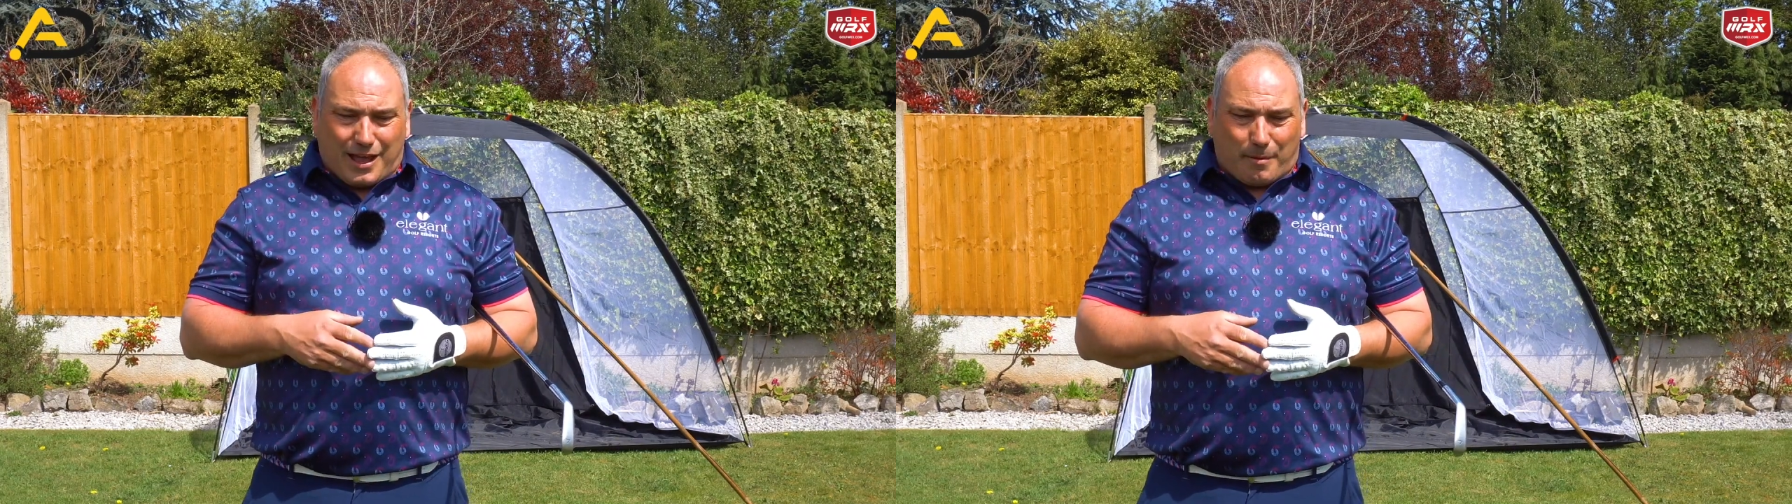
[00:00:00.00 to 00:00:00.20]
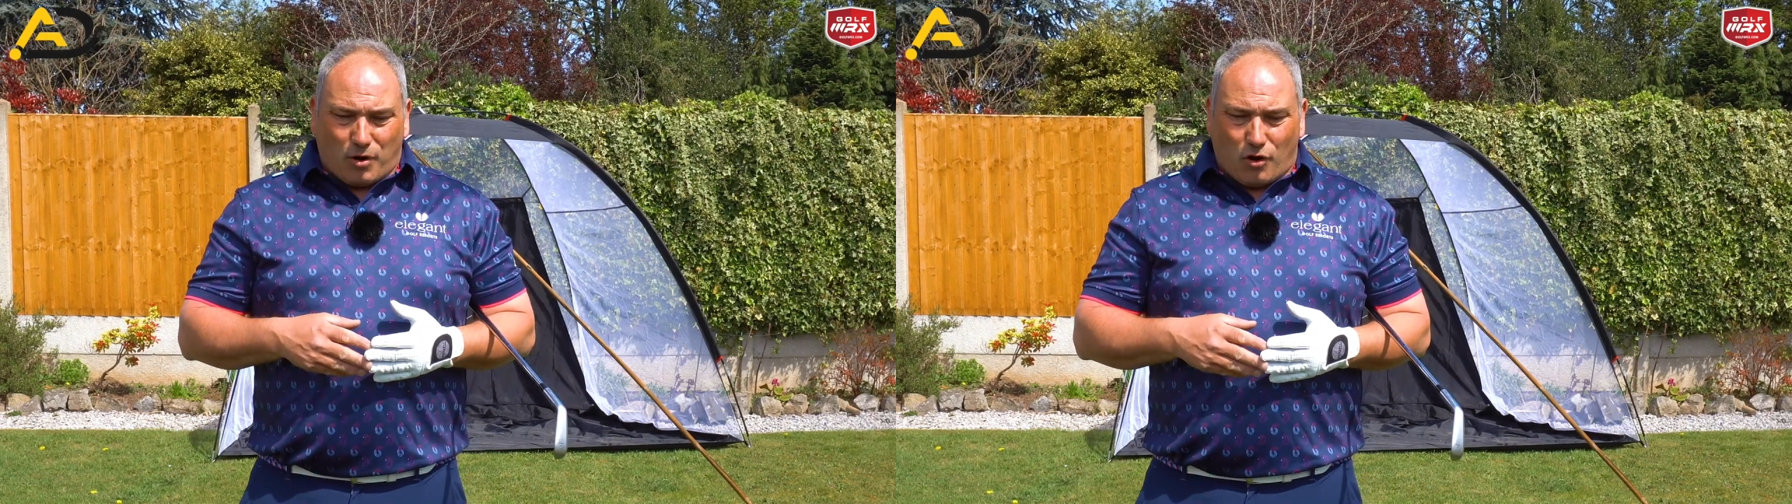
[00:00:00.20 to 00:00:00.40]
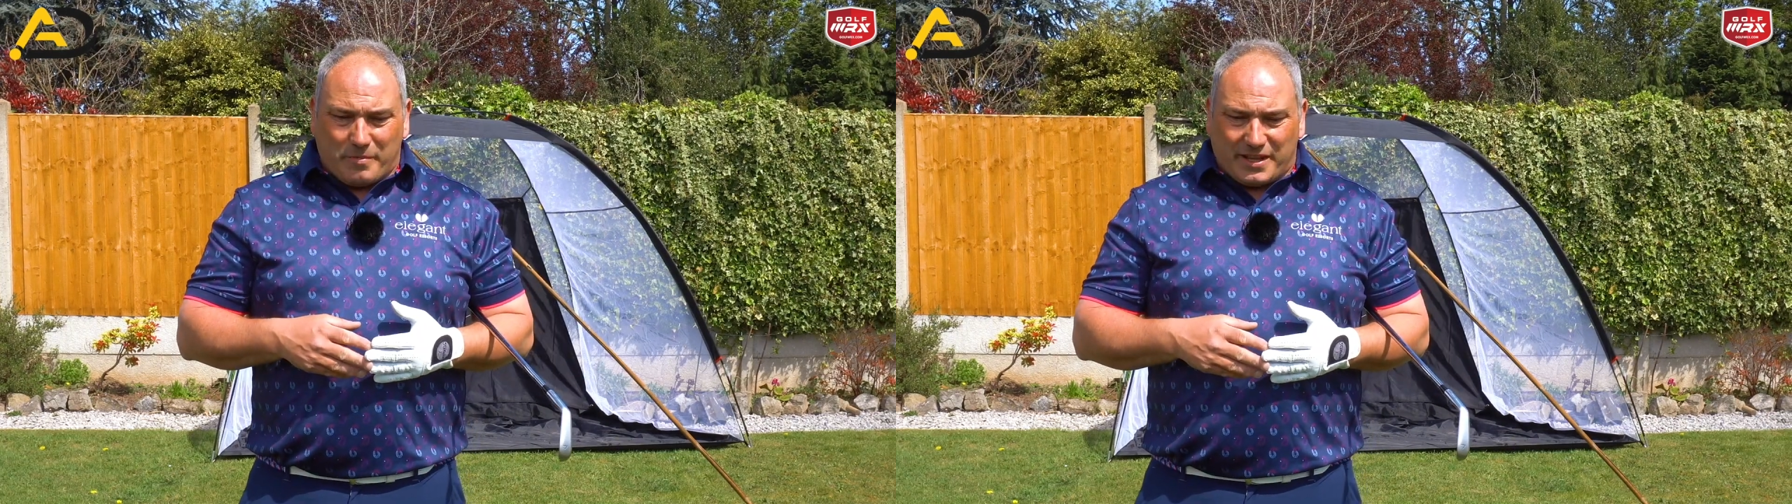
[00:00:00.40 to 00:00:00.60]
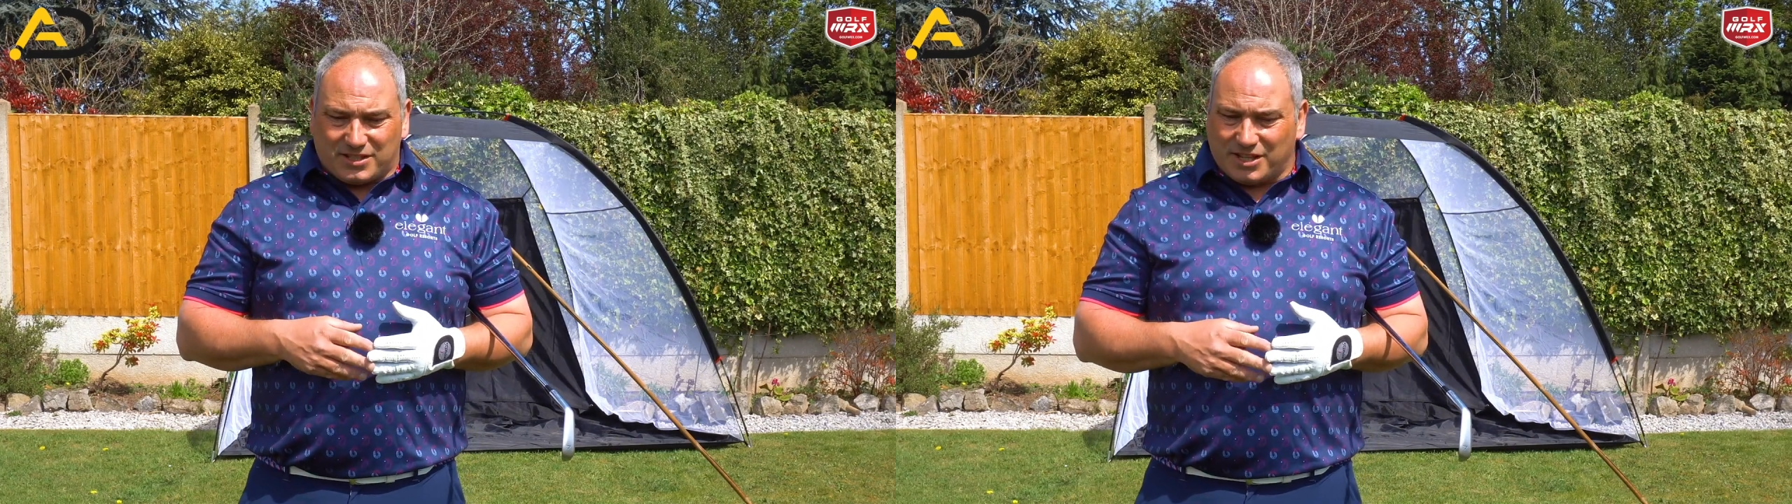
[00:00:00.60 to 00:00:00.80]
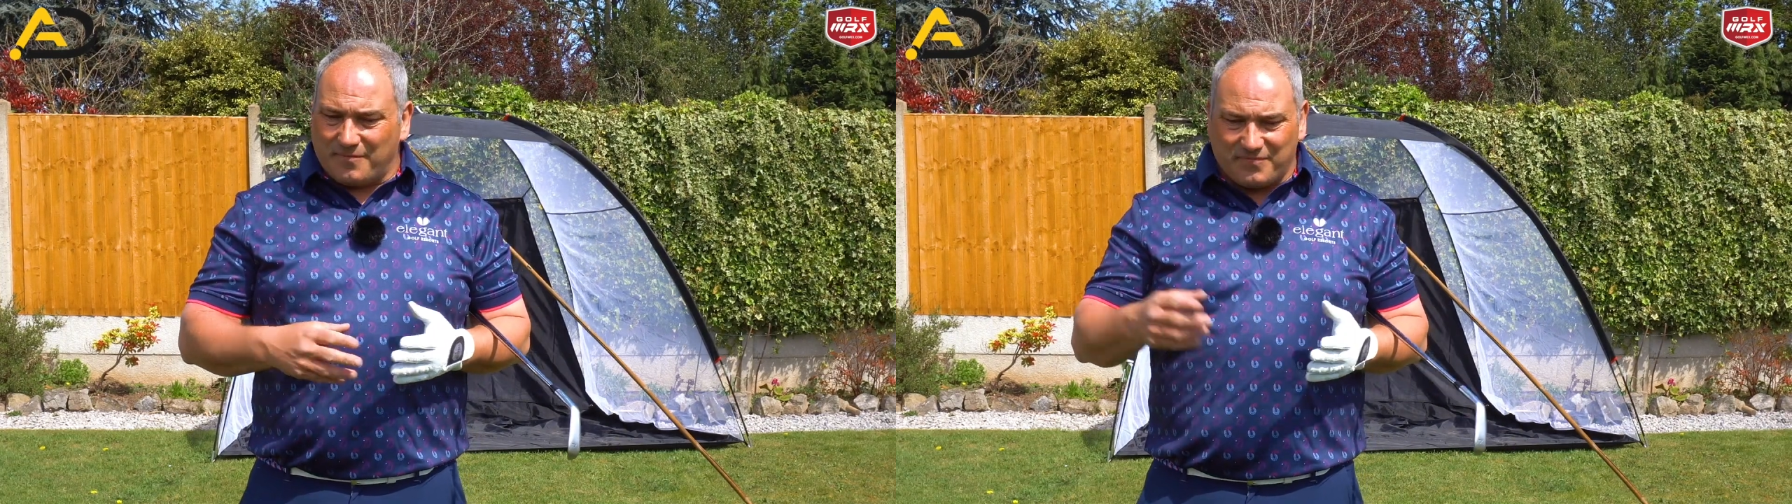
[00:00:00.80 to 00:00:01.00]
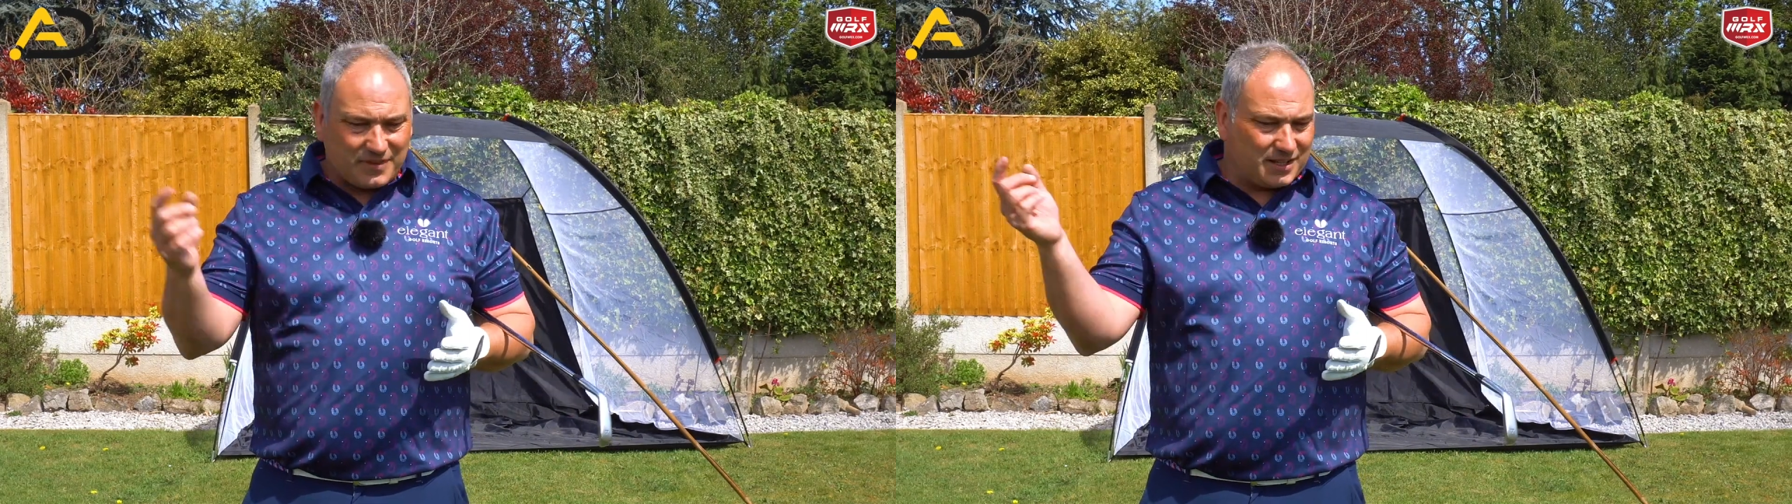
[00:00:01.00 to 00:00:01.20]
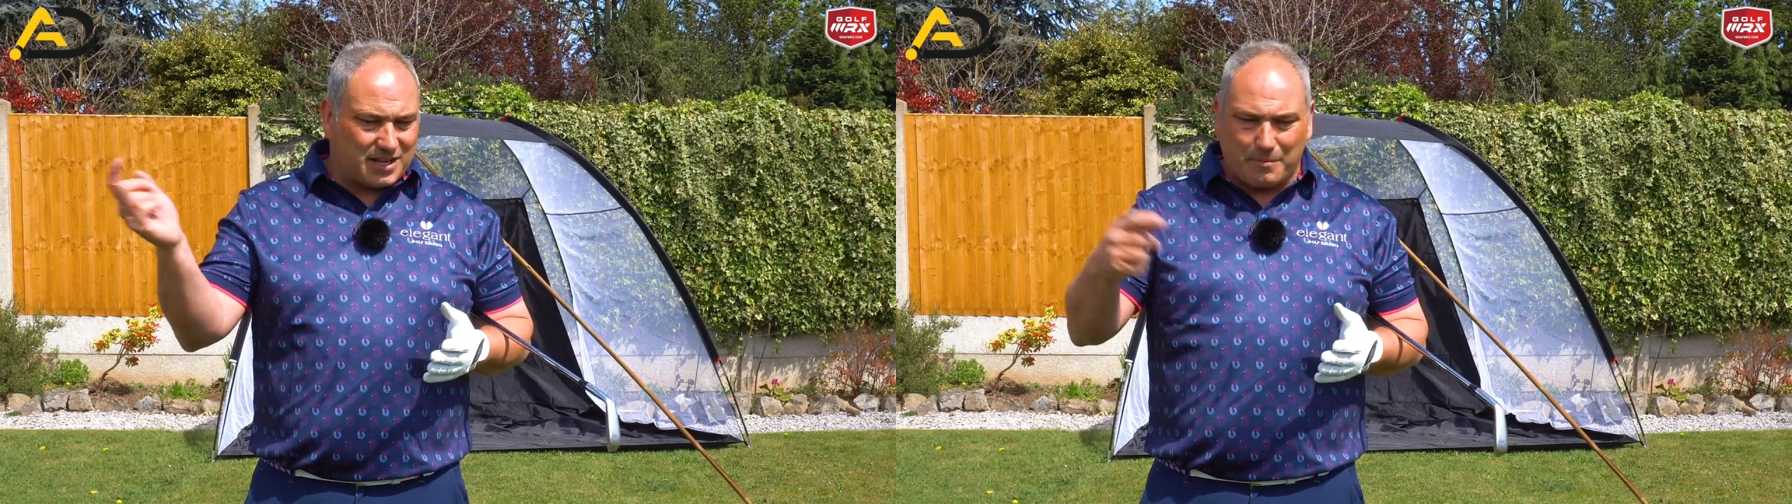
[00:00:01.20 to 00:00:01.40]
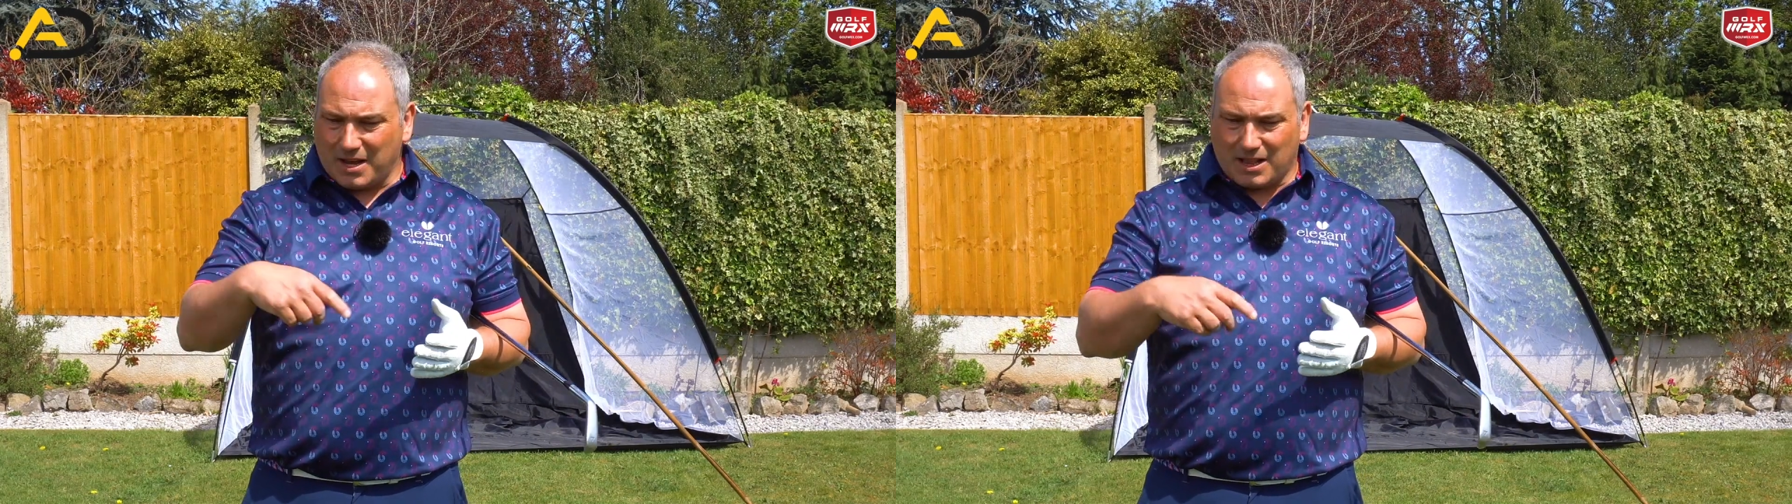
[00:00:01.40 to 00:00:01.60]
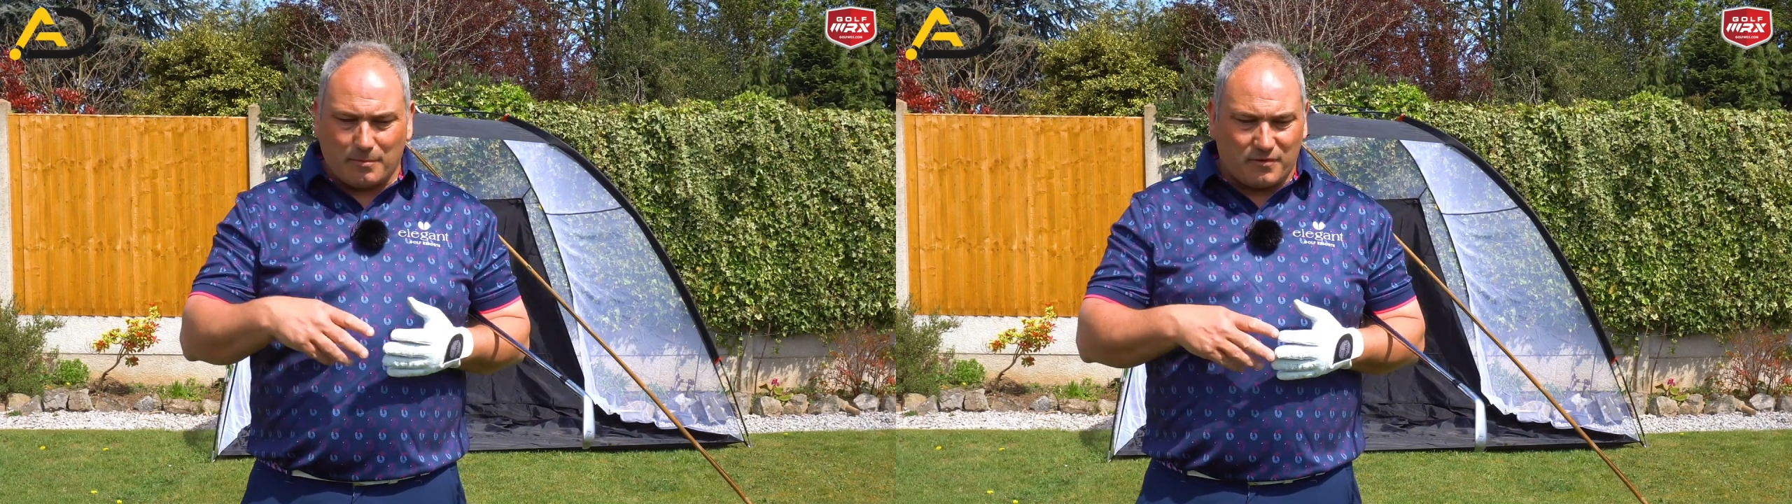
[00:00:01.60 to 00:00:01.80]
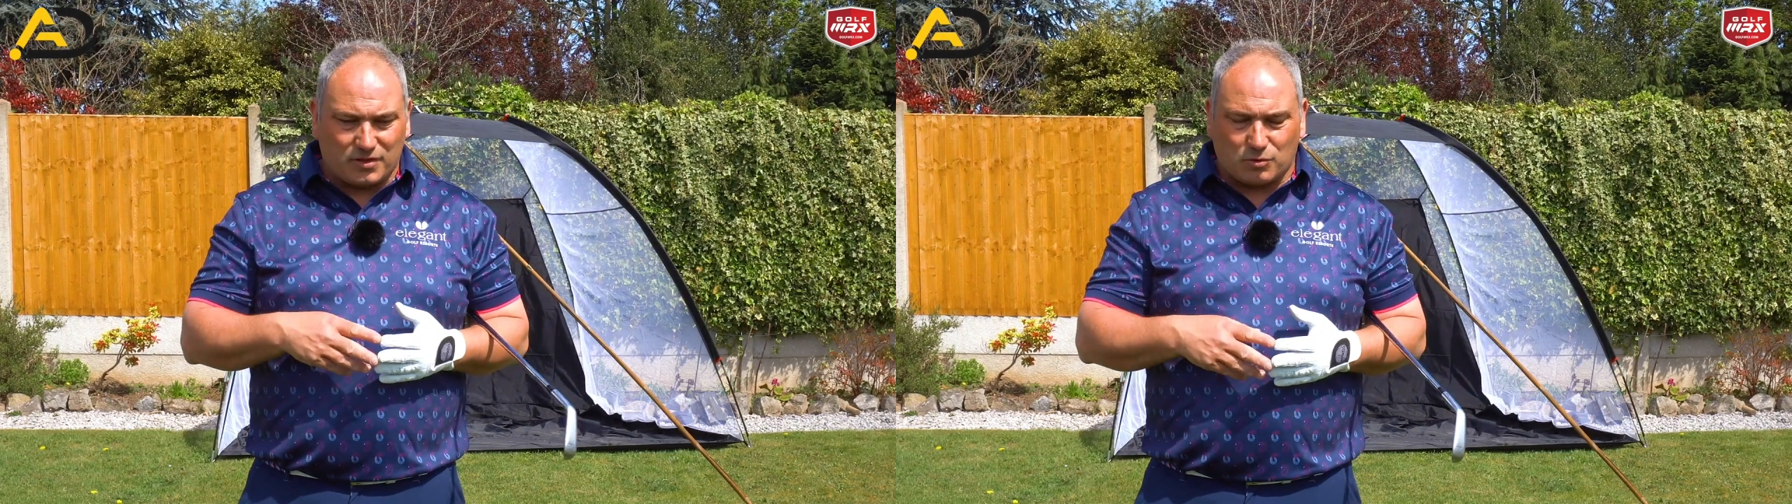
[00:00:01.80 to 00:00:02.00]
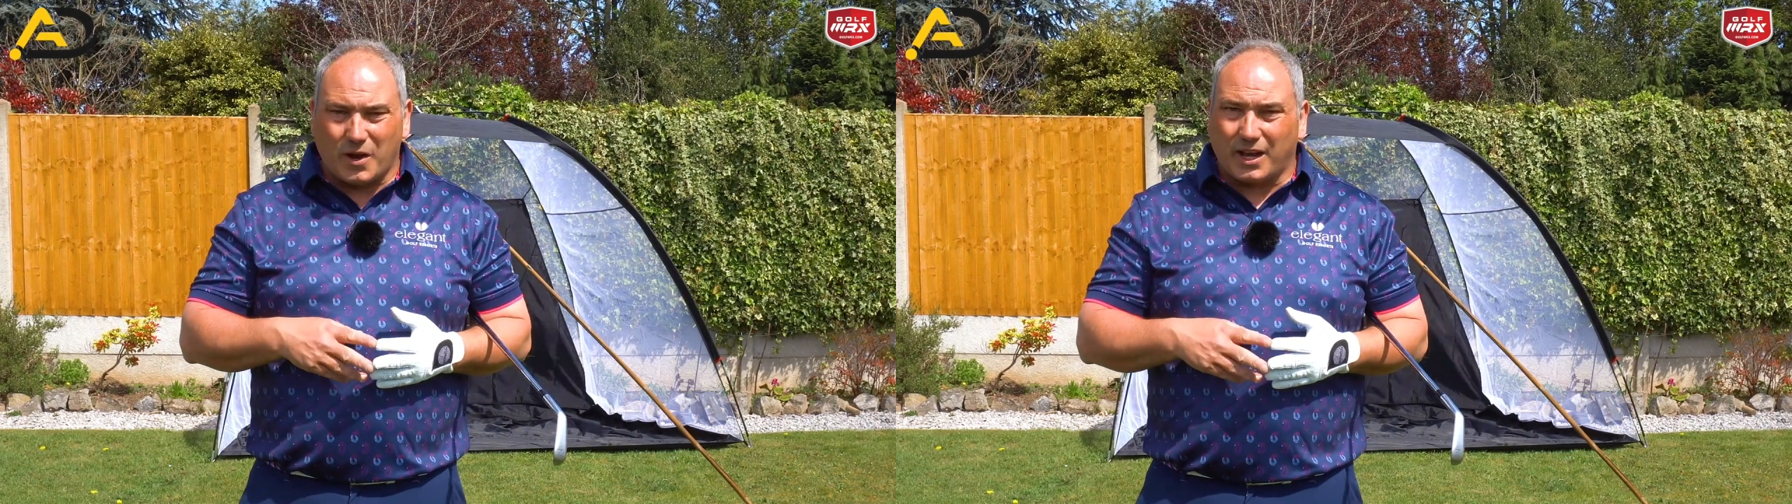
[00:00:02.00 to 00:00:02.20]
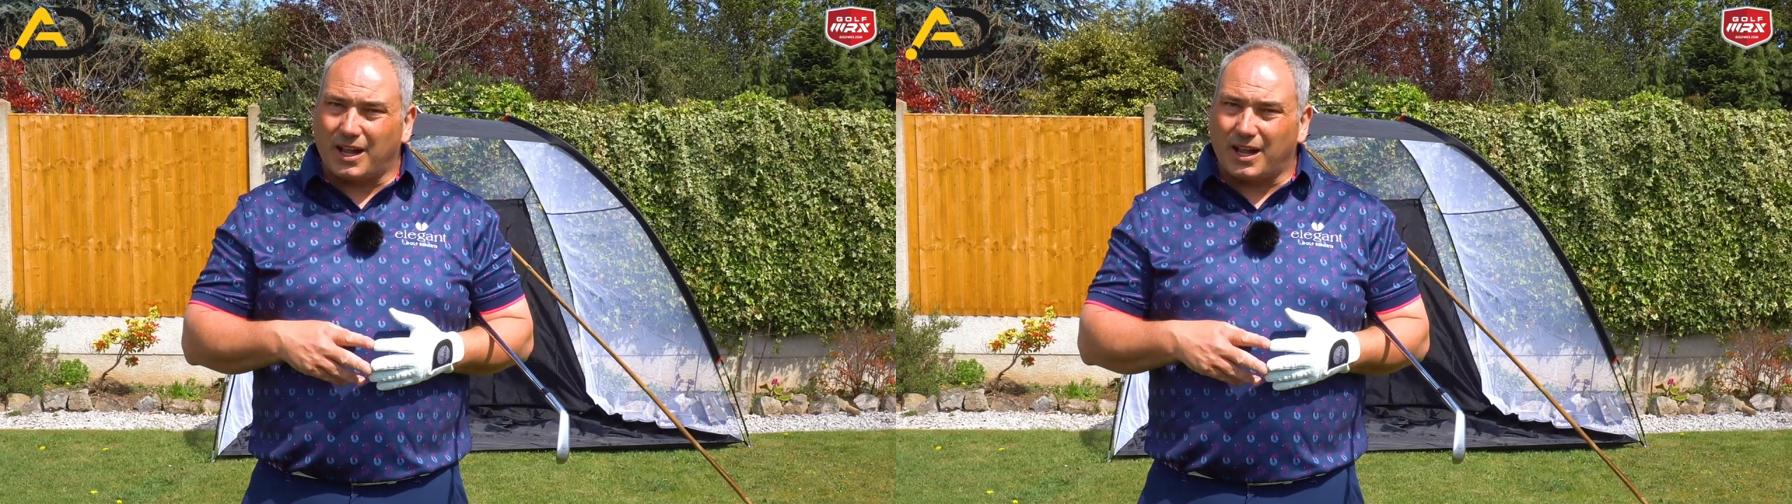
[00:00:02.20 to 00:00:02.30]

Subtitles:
And by all means, send me a clip of your swing.